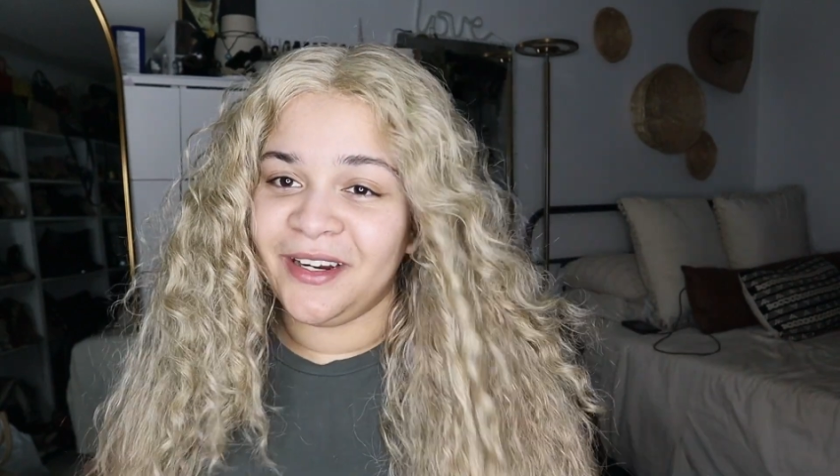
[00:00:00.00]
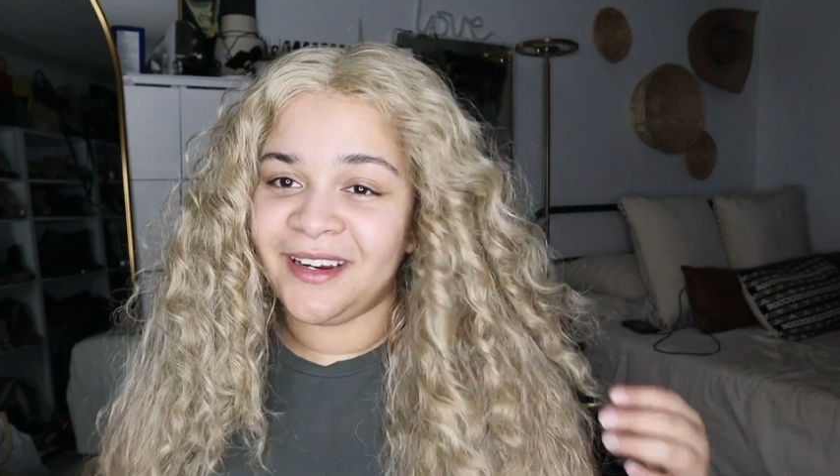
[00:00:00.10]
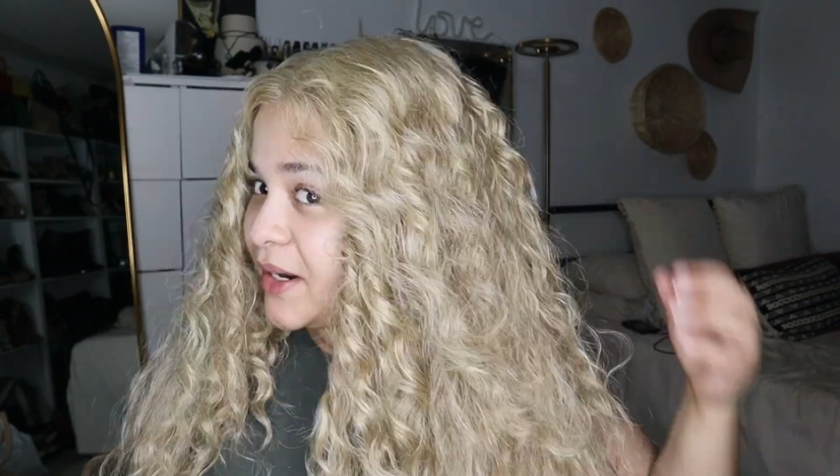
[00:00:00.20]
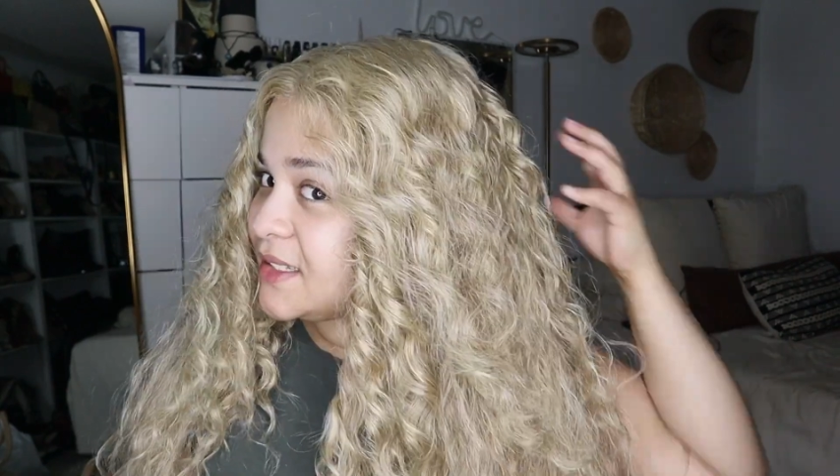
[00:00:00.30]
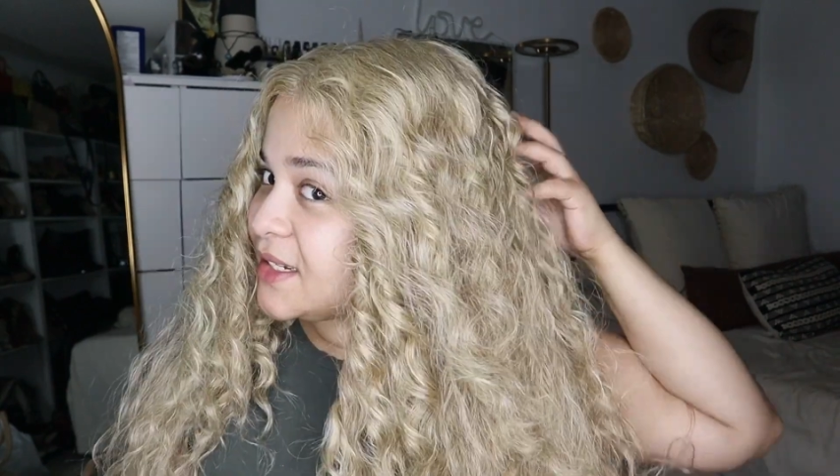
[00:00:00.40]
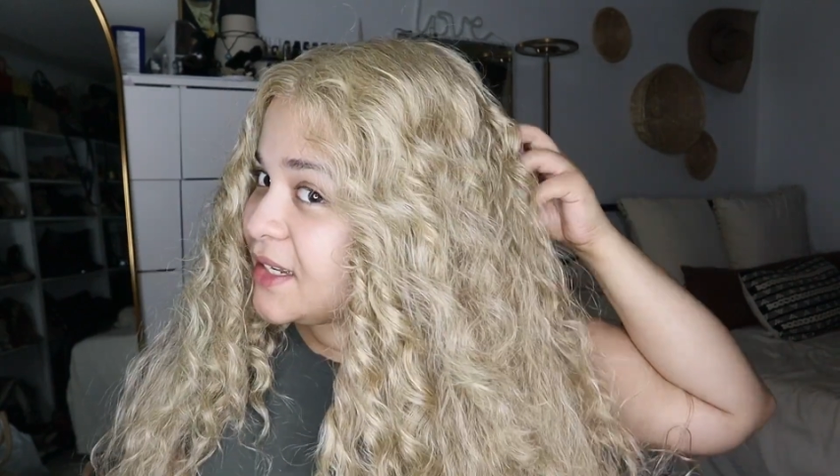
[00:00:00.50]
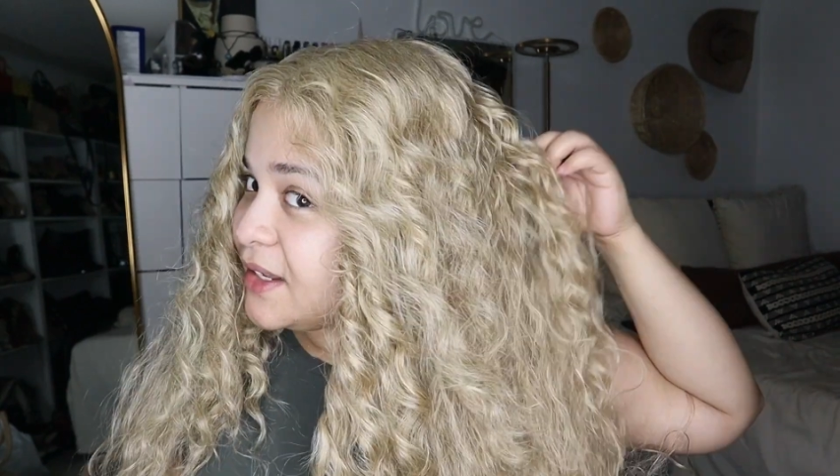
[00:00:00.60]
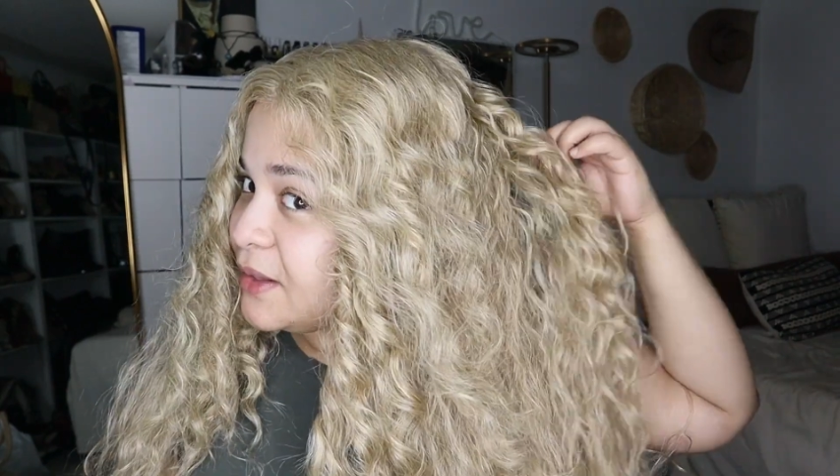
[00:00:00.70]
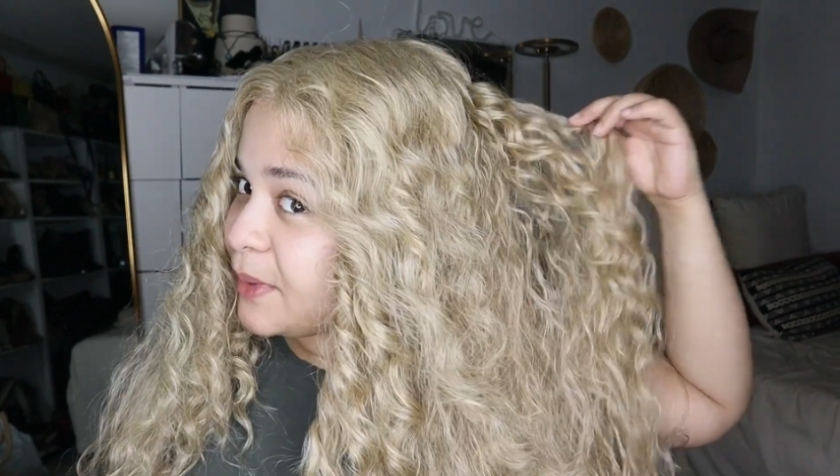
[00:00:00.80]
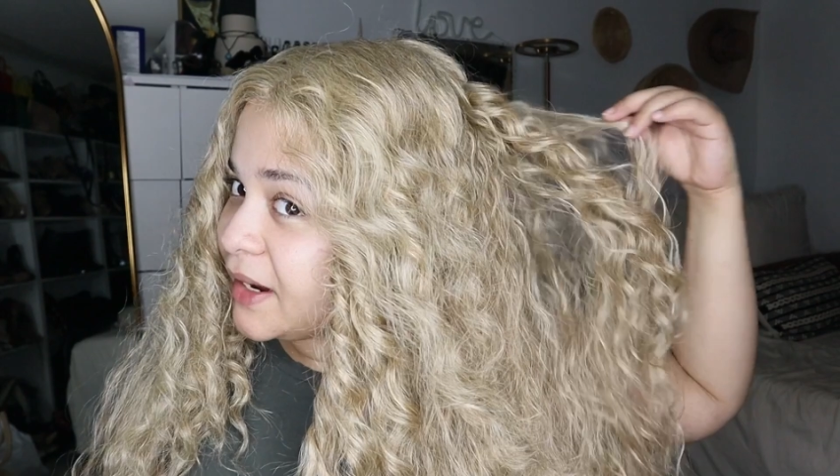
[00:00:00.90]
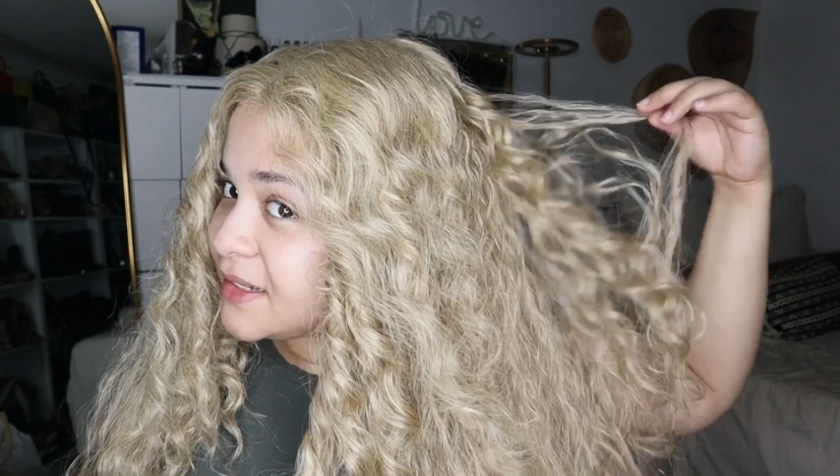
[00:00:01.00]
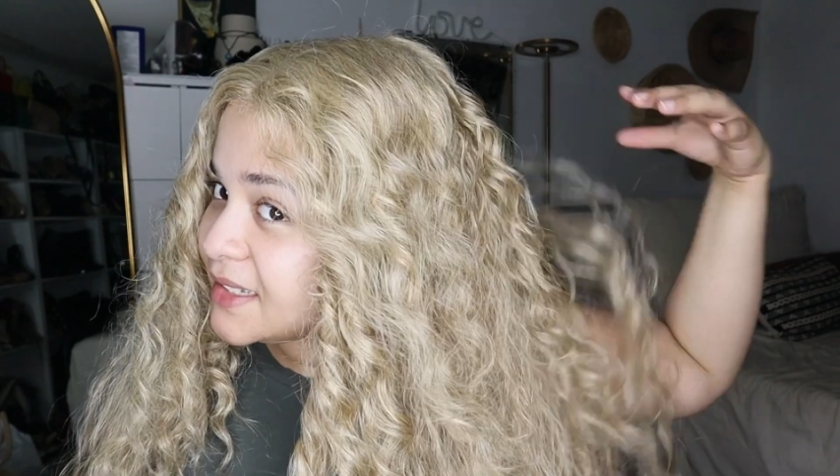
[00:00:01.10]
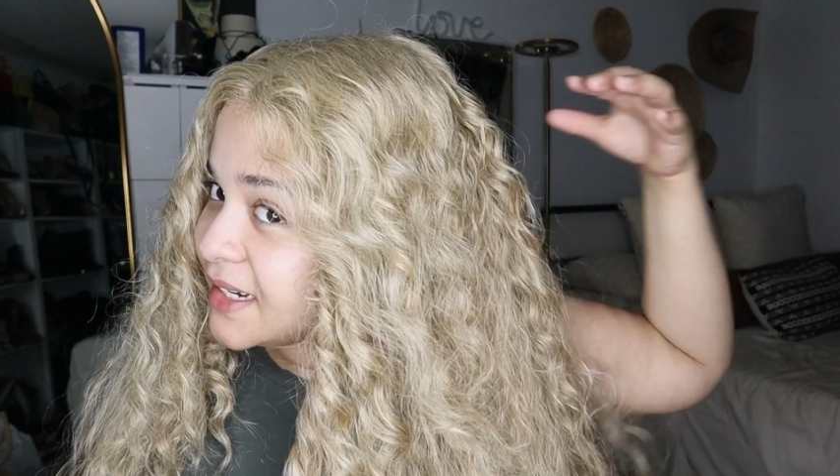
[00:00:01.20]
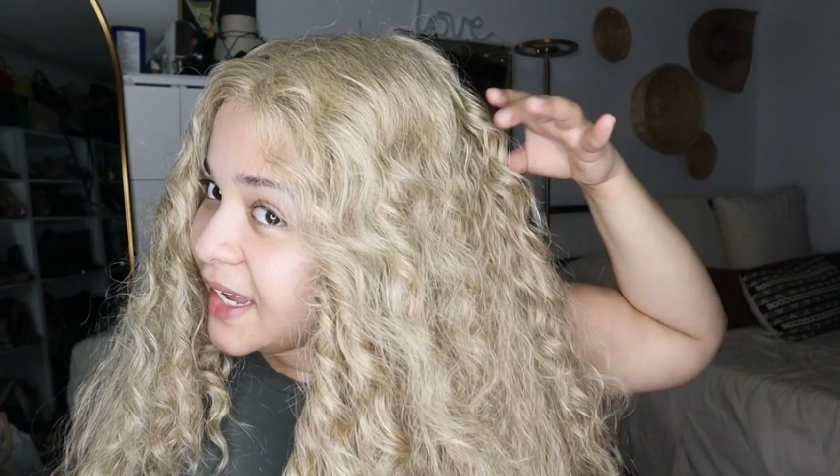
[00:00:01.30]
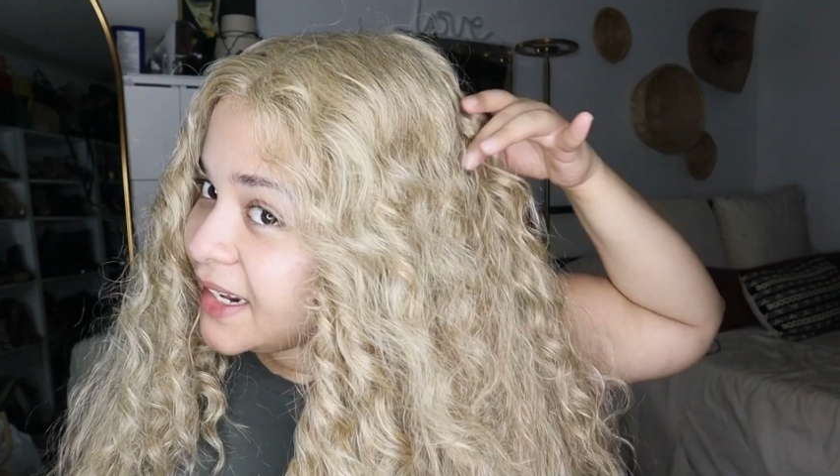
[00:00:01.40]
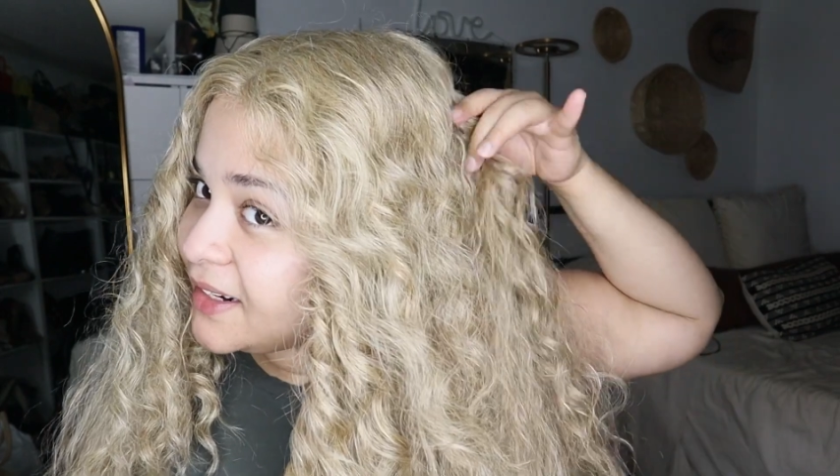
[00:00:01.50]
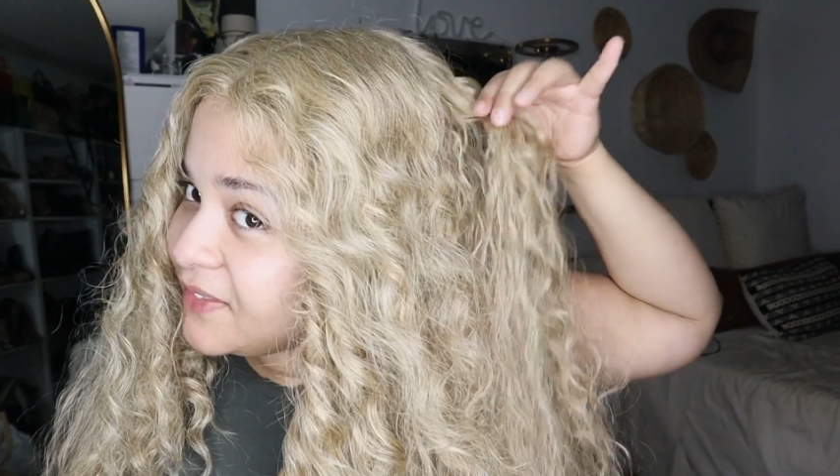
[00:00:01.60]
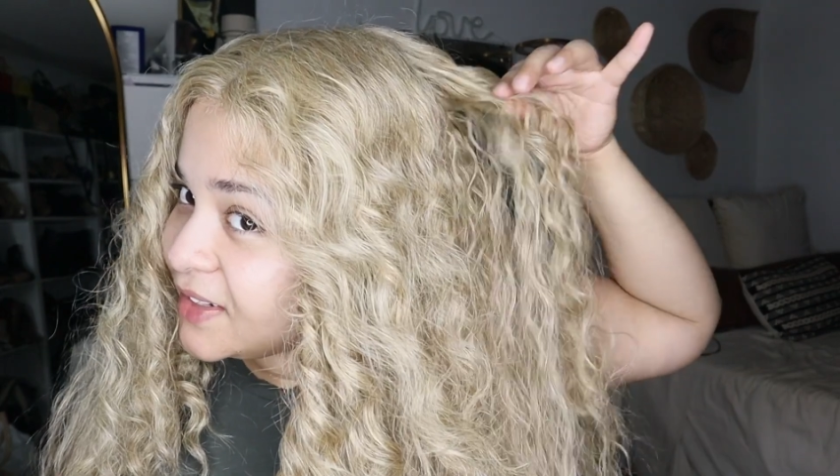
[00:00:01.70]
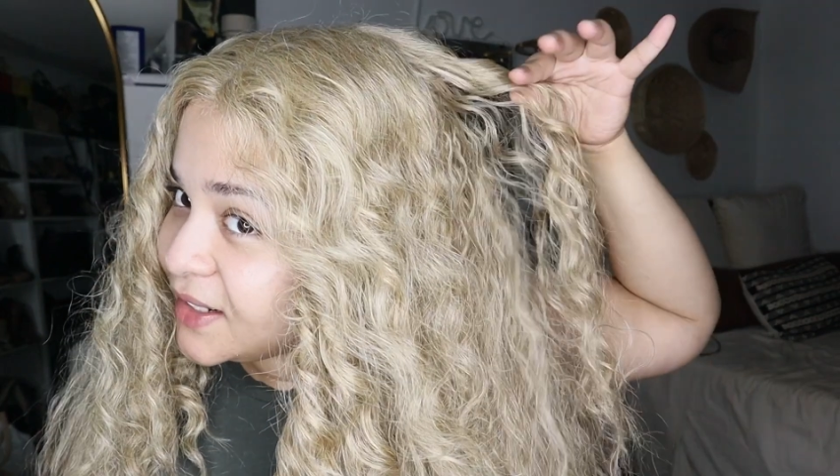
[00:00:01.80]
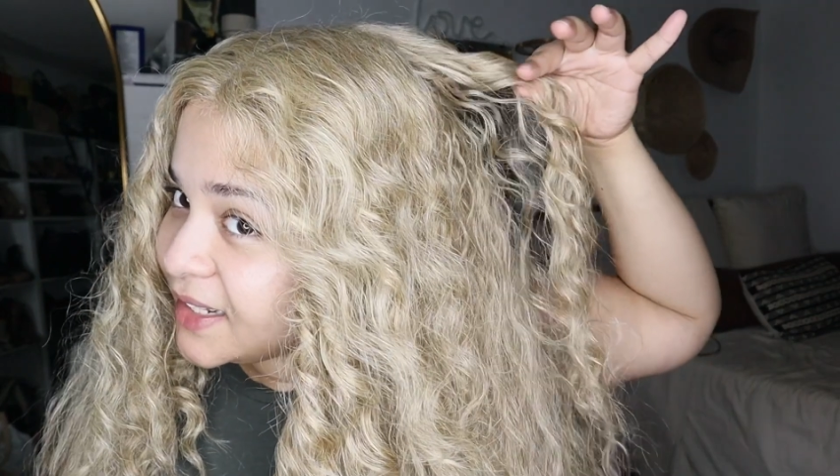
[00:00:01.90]
When I took it out of the box, it kind of
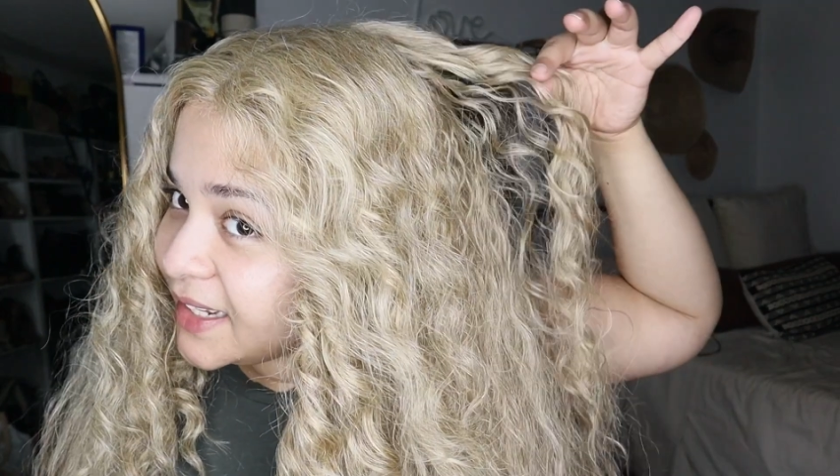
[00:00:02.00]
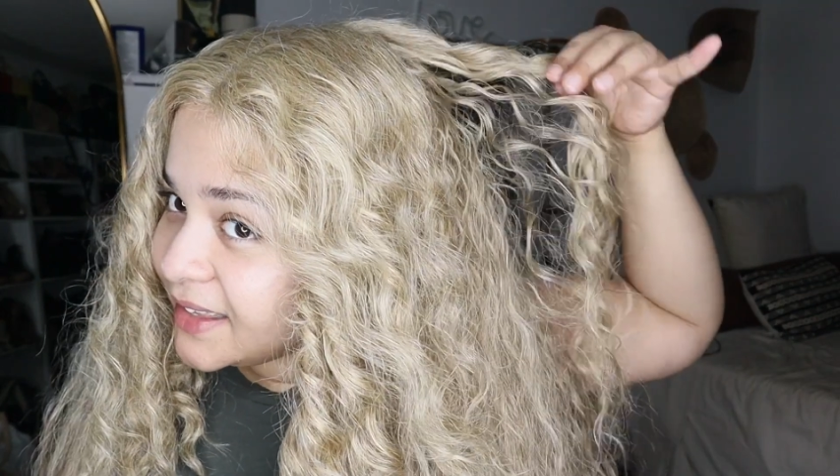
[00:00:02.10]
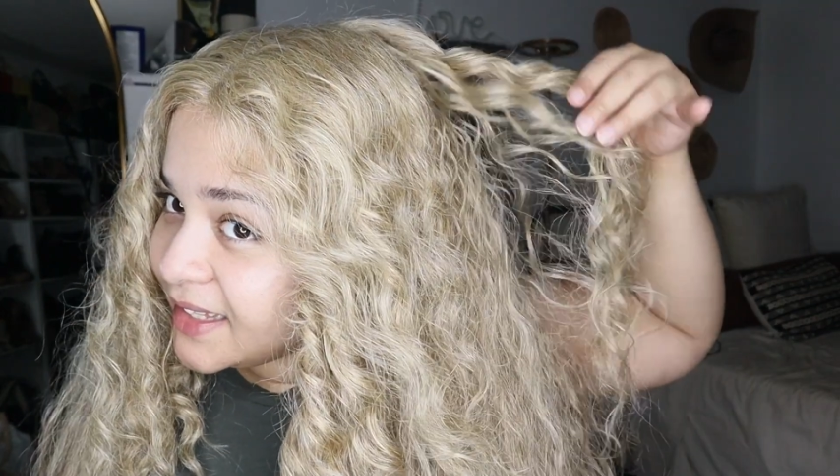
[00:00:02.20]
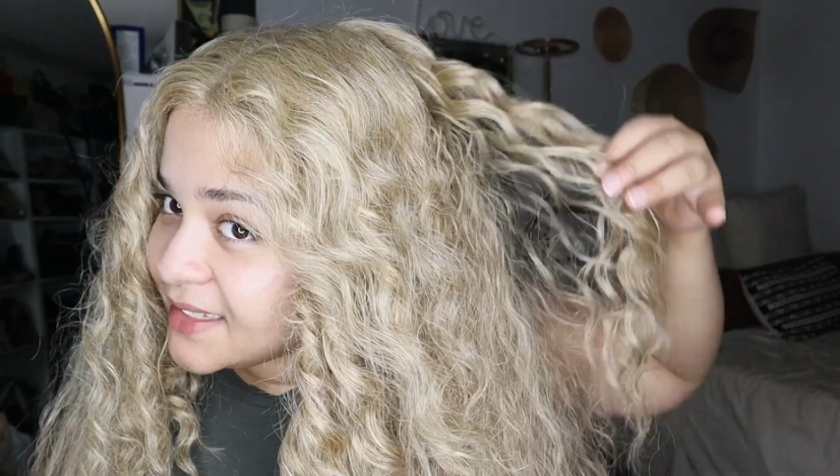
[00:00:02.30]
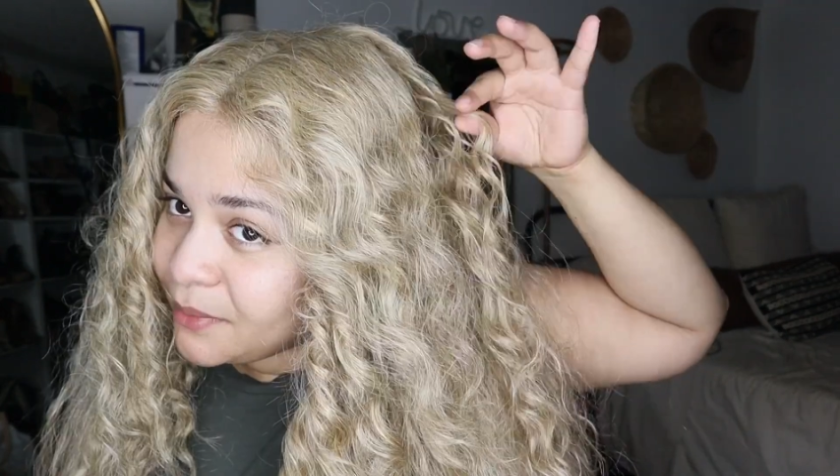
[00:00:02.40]
looked like this,